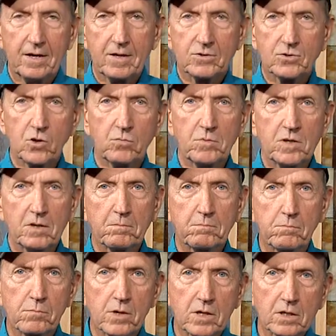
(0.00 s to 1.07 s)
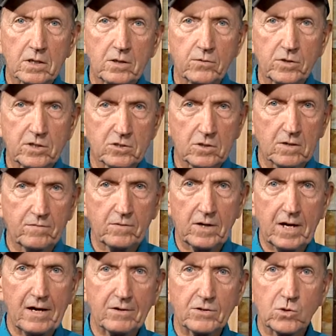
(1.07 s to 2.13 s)
So many burglaries of
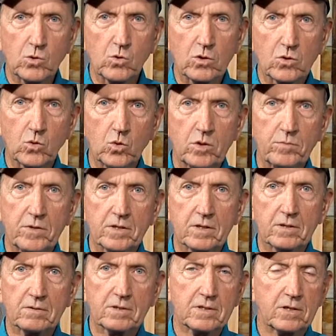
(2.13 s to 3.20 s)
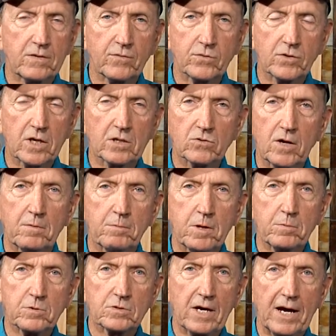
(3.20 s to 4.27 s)
outdoor equipment and different things around
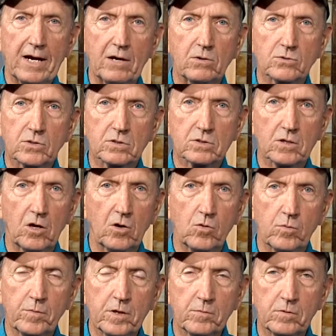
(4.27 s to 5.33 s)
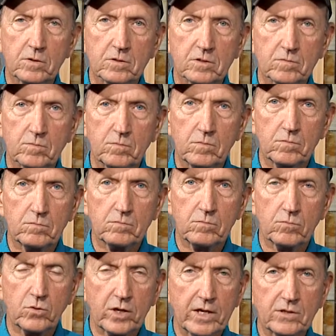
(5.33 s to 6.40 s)
people's houses and all, where people are just
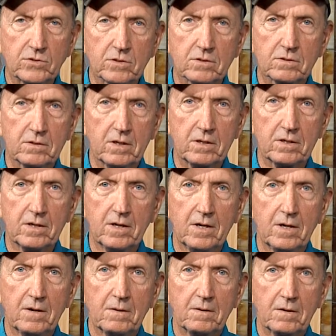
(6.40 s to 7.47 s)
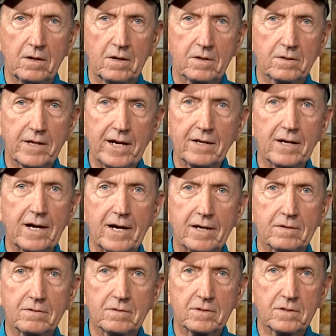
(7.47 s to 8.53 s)
brazen uh, uh
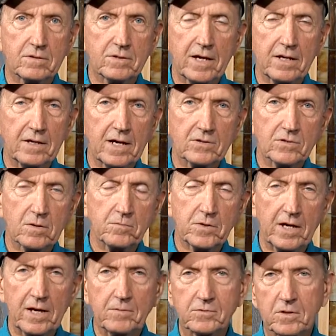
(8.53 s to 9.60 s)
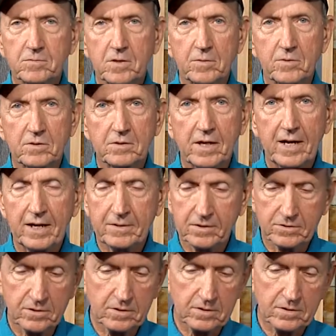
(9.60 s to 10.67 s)
daylight, you know, daylight sometimes, sometimes at night. They're
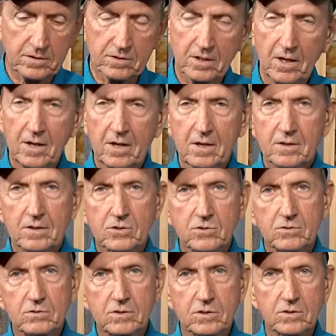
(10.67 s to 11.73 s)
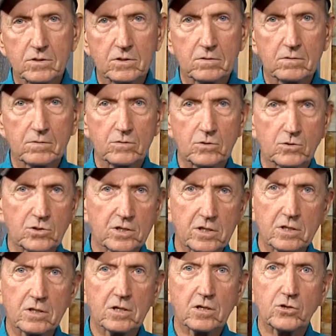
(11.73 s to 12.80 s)
stealing these, these little
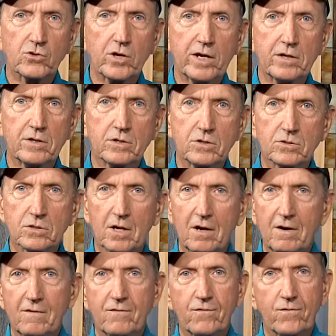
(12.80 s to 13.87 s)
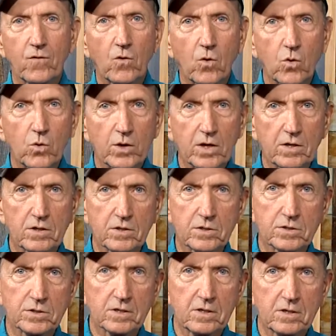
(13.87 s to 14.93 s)
utility trailers, four
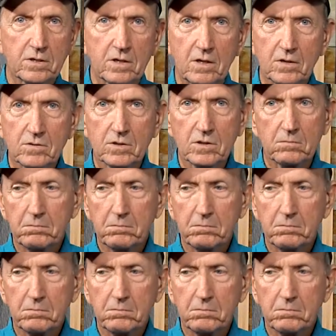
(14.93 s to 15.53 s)
wheelers, uh, little